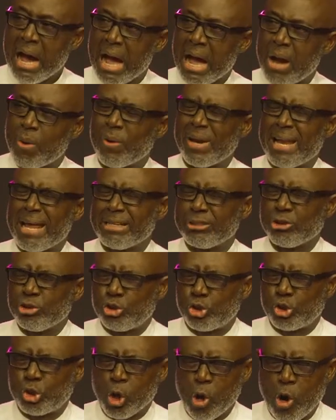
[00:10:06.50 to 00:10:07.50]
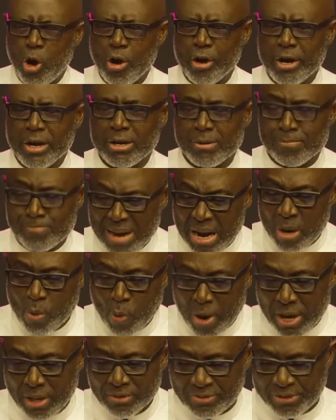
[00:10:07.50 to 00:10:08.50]
I will enjoy my
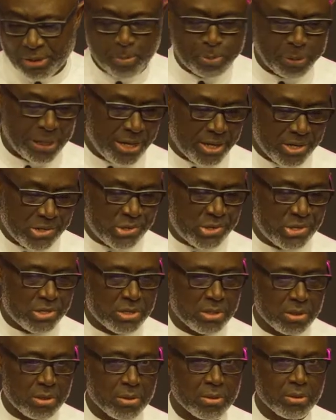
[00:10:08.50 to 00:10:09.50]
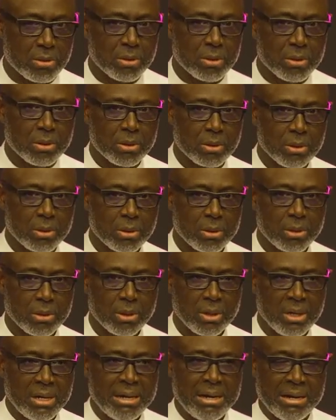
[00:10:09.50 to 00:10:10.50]
wealthy place.
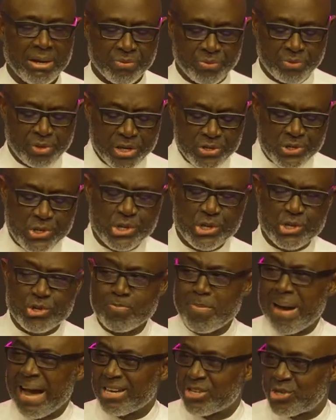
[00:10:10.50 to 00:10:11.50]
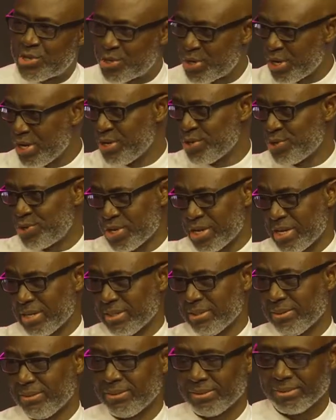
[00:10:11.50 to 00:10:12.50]
This is my
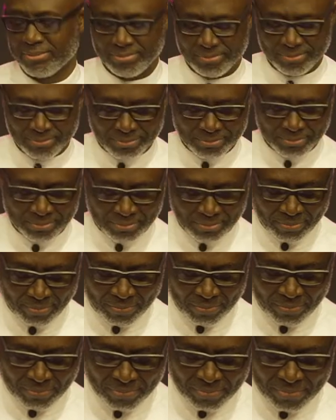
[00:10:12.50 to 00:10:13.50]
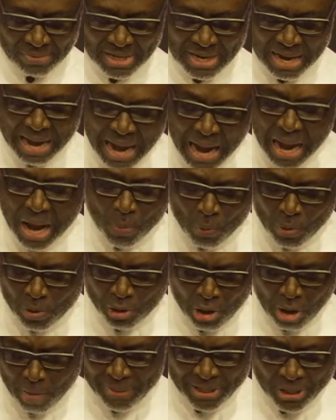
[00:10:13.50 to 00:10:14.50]
season. I
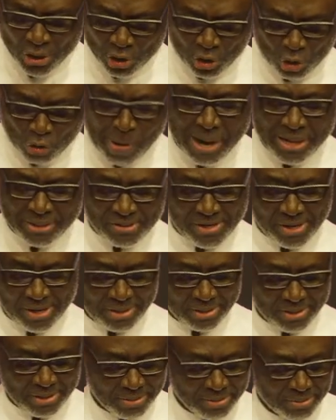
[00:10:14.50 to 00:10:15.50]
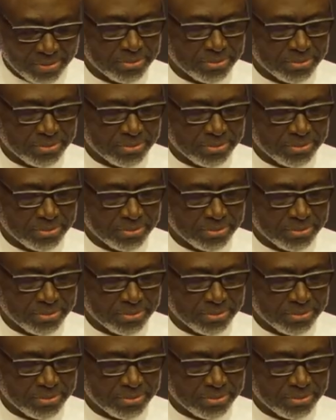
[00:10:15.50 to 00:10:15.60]
will not be distracted.